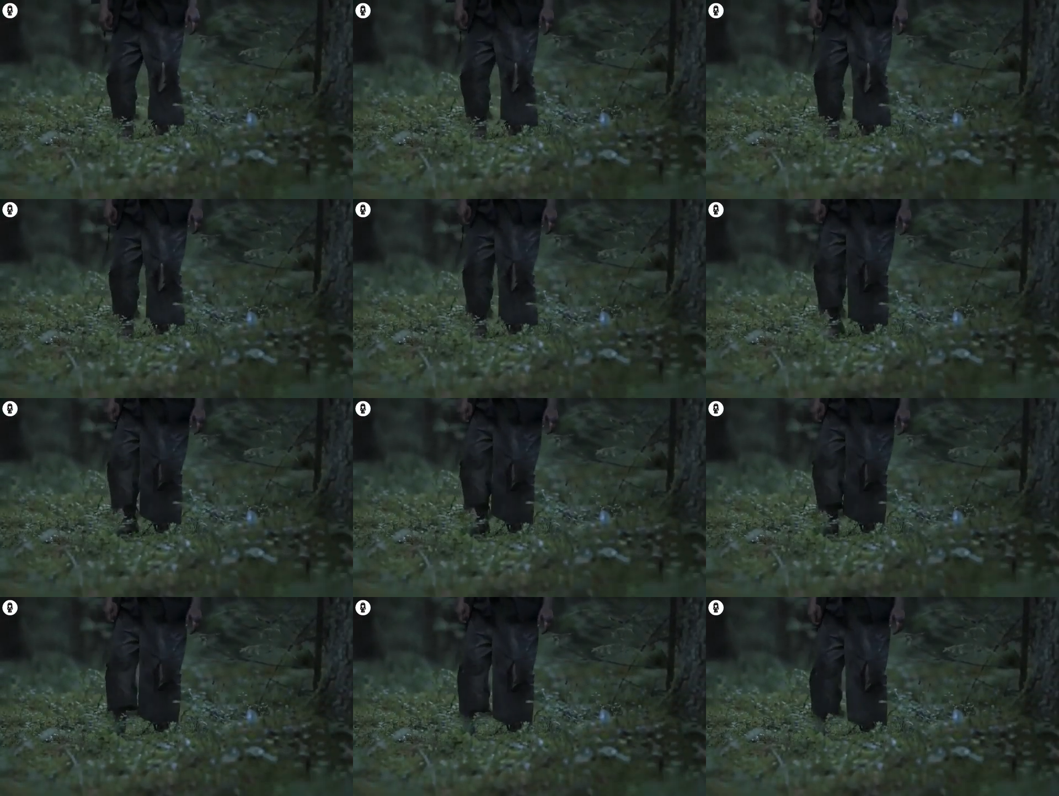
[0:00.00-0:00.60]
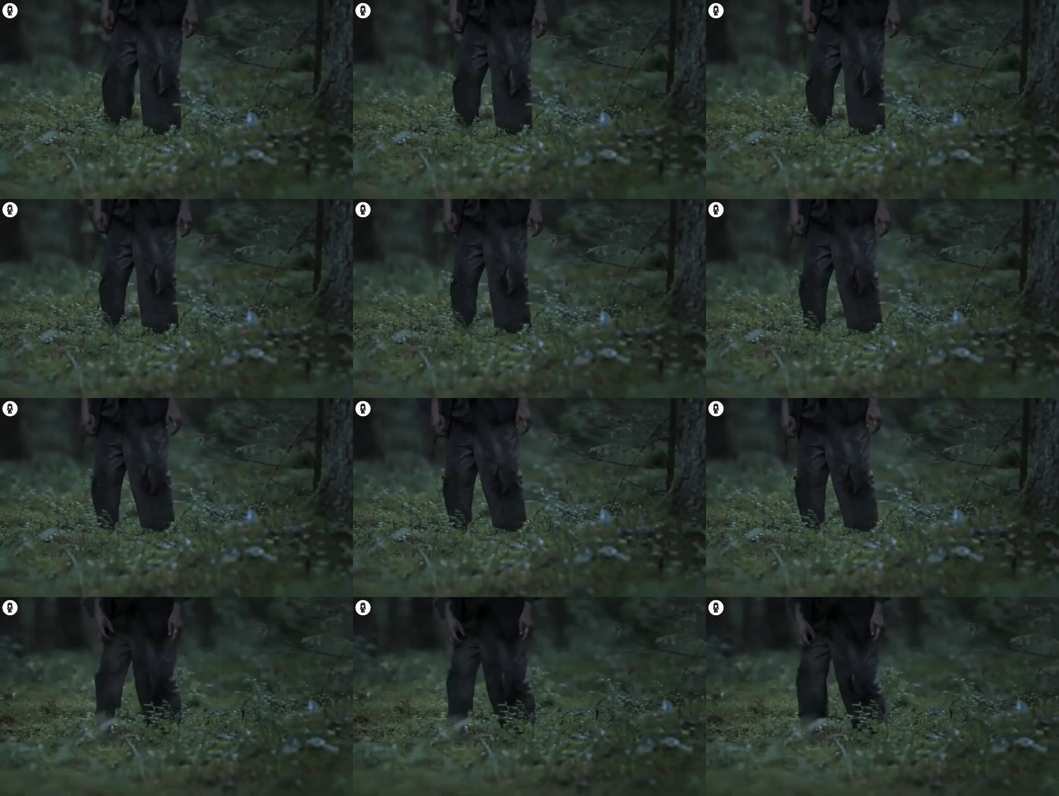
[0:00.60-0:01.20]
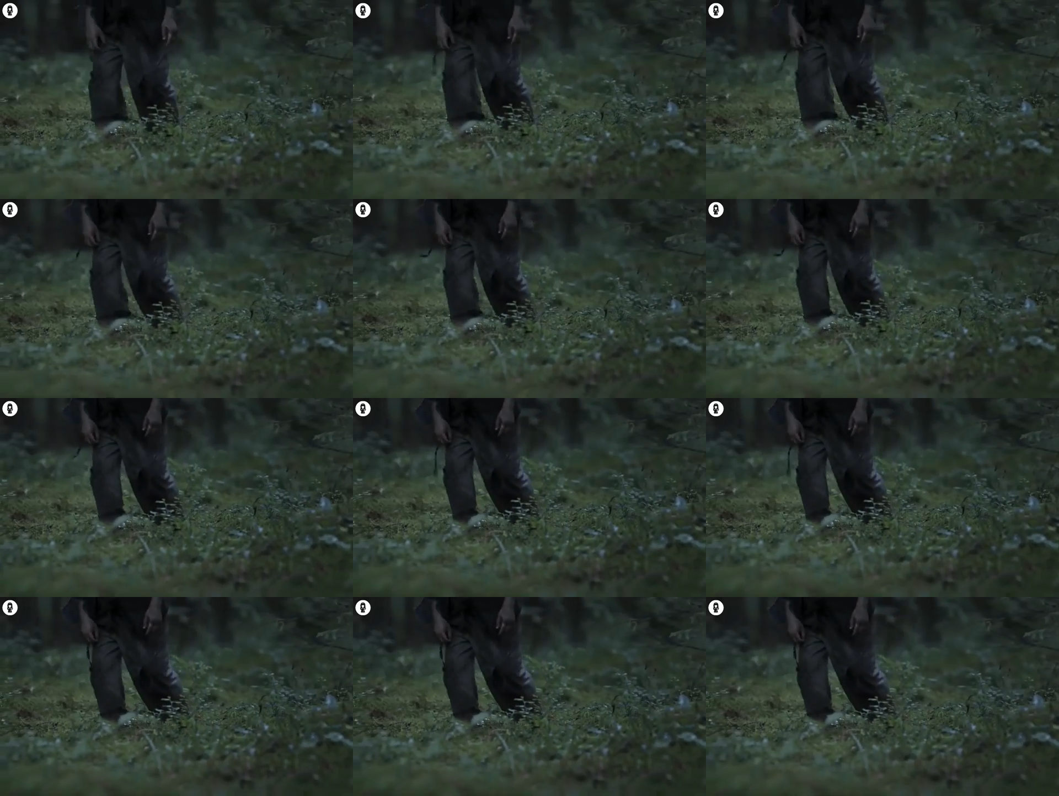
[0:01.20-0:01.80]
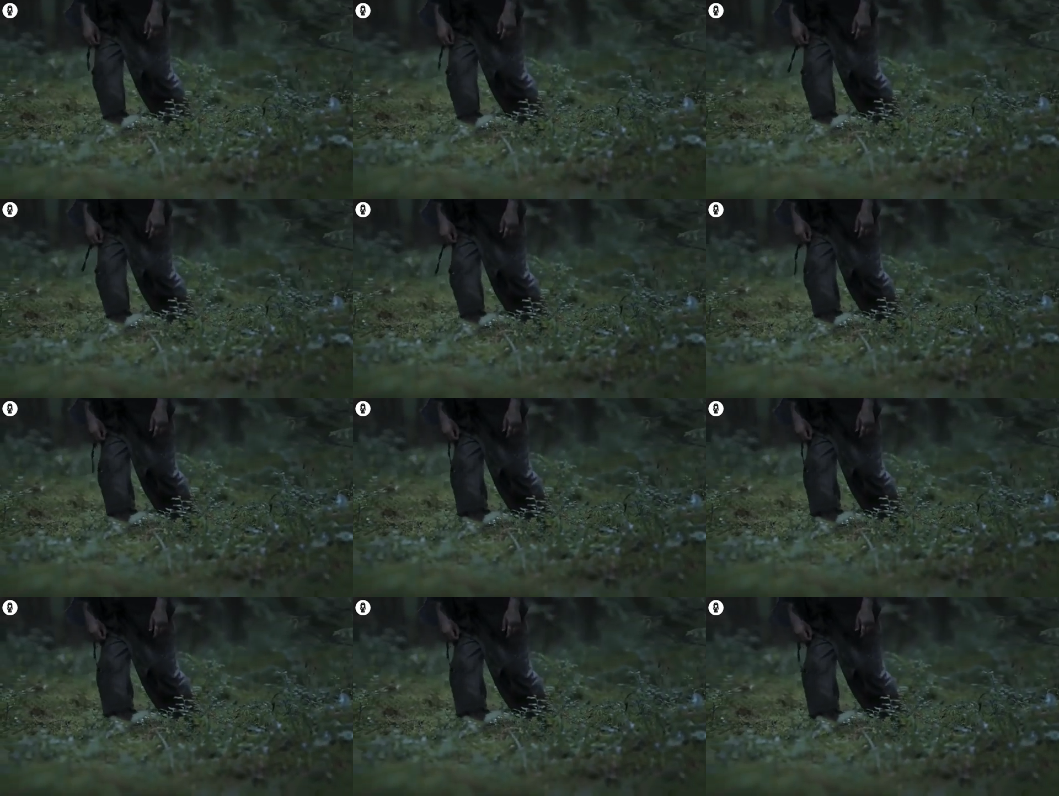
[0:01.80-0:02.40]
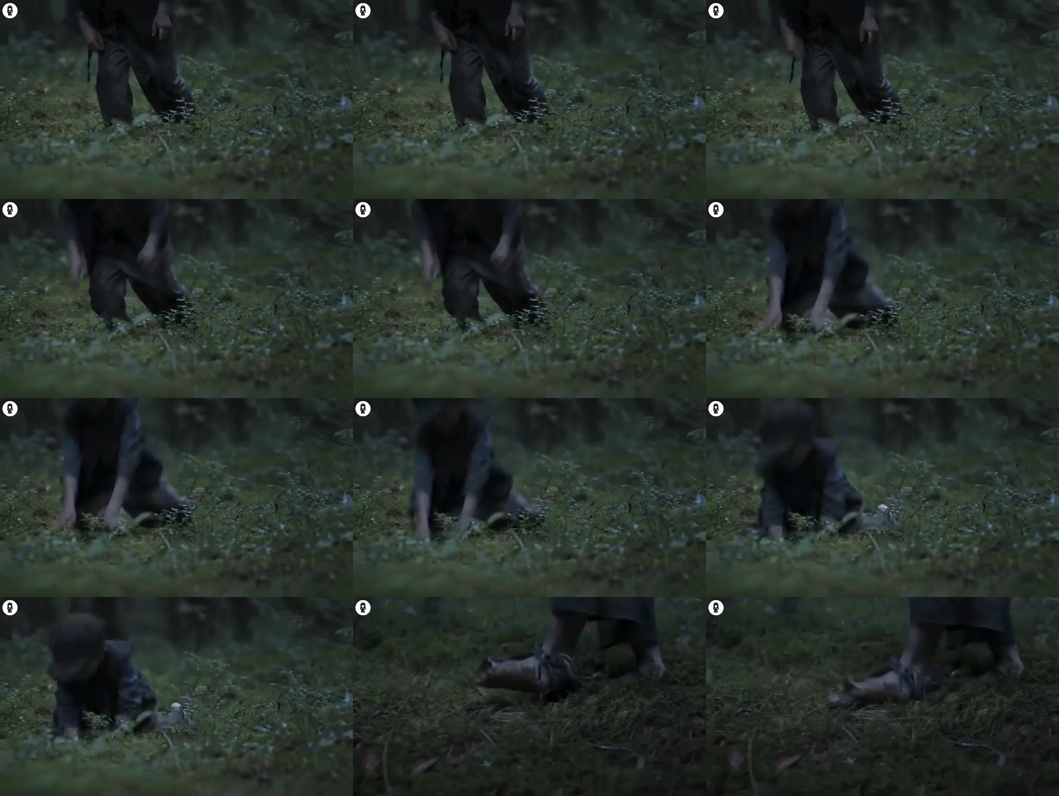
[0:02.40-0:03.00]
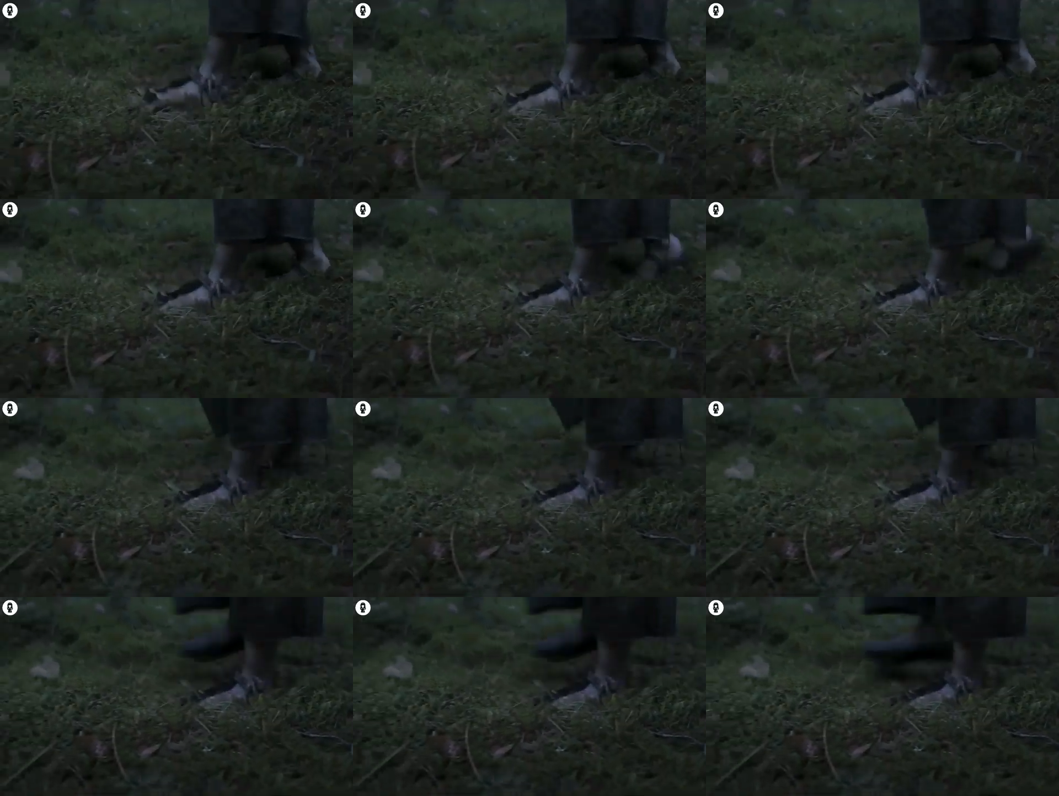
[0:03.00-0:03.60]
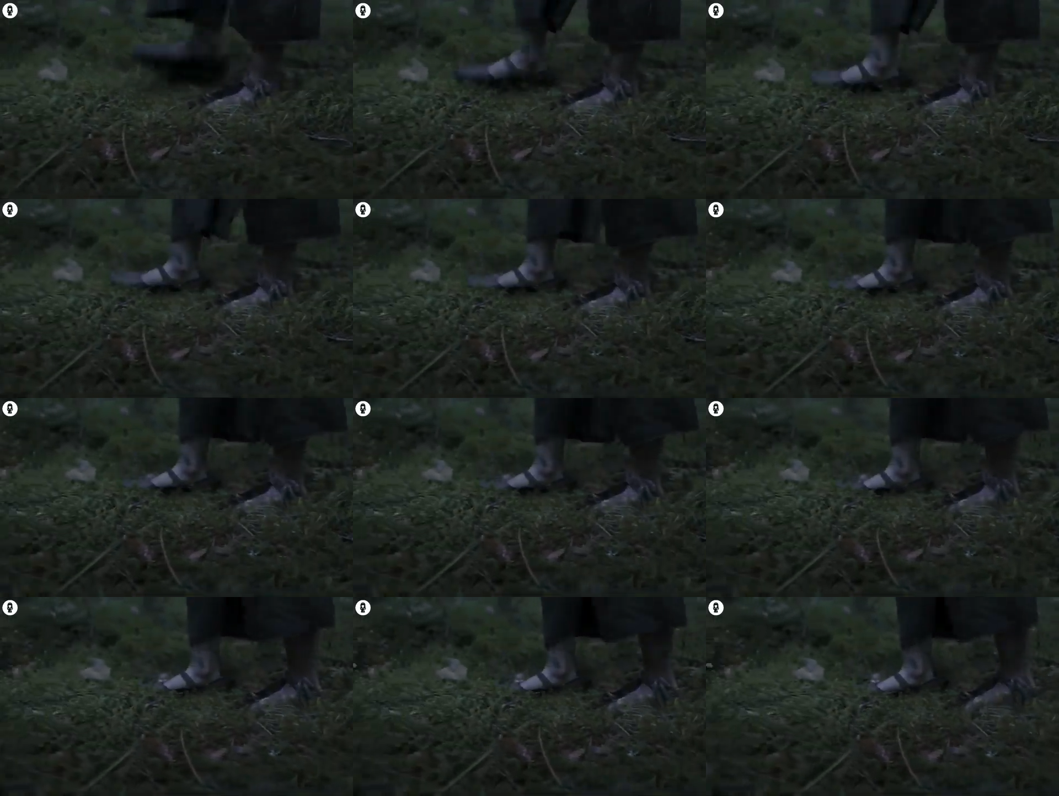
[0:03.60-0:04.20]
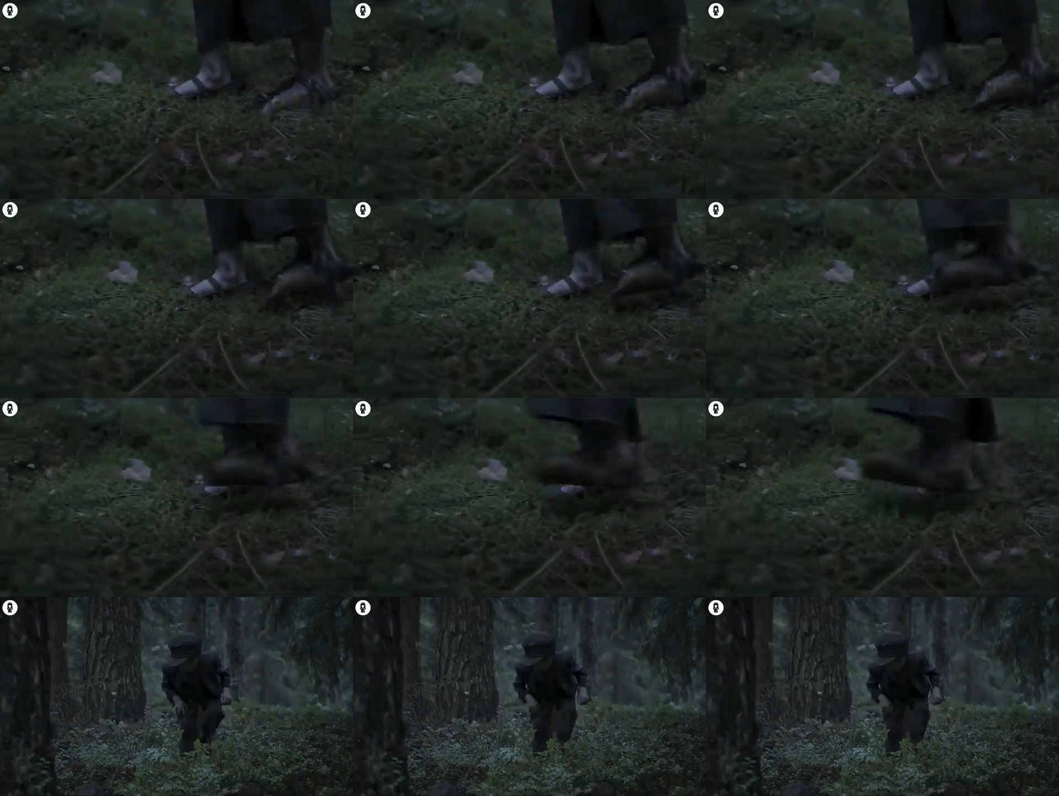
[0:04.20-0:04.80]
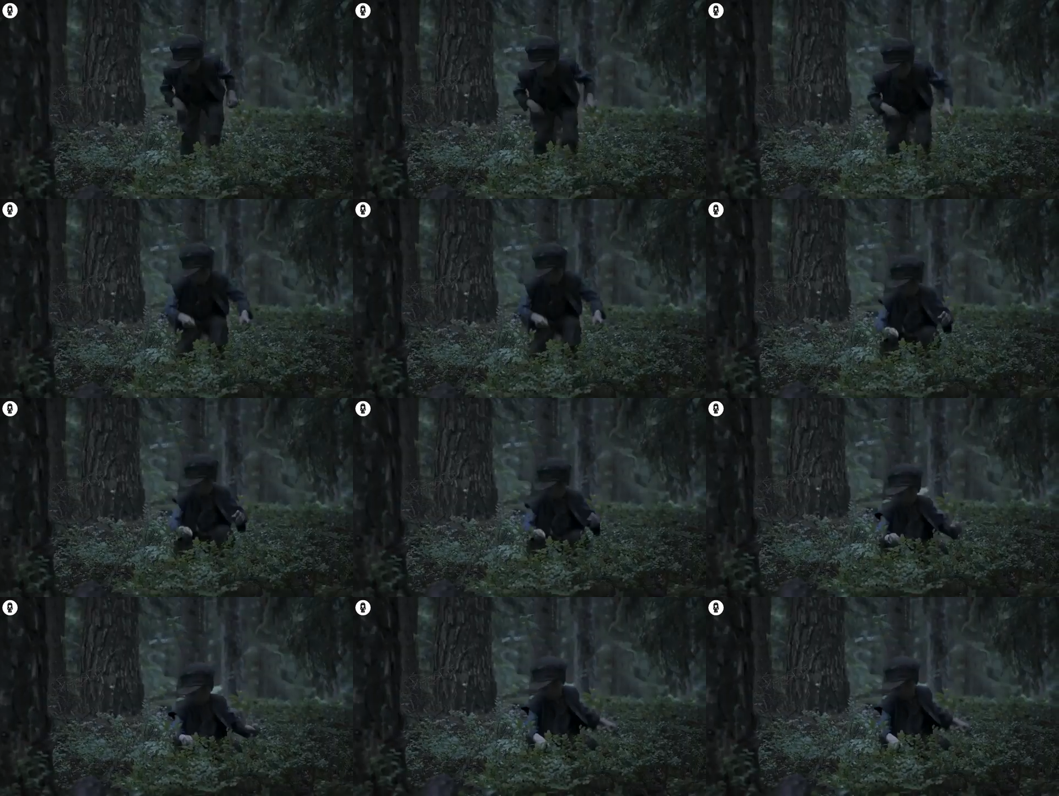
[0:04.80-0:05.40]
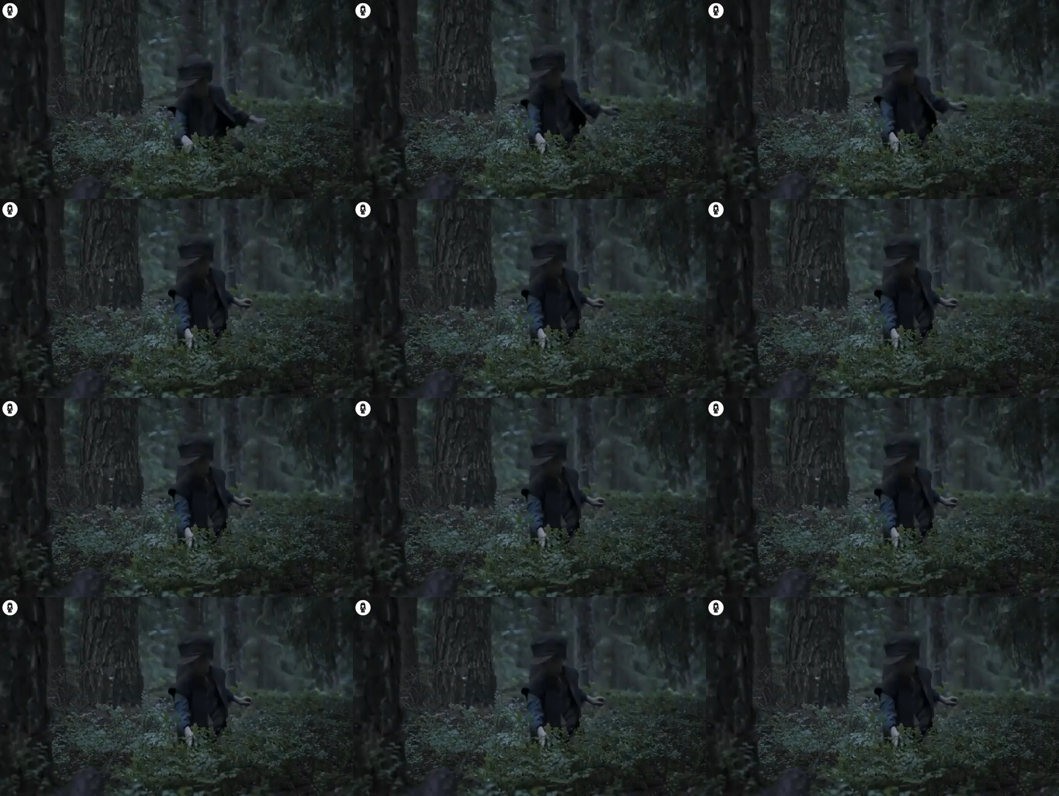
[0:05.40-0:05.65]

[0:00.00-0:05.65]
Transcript: No face is visible, so there are no lips to read.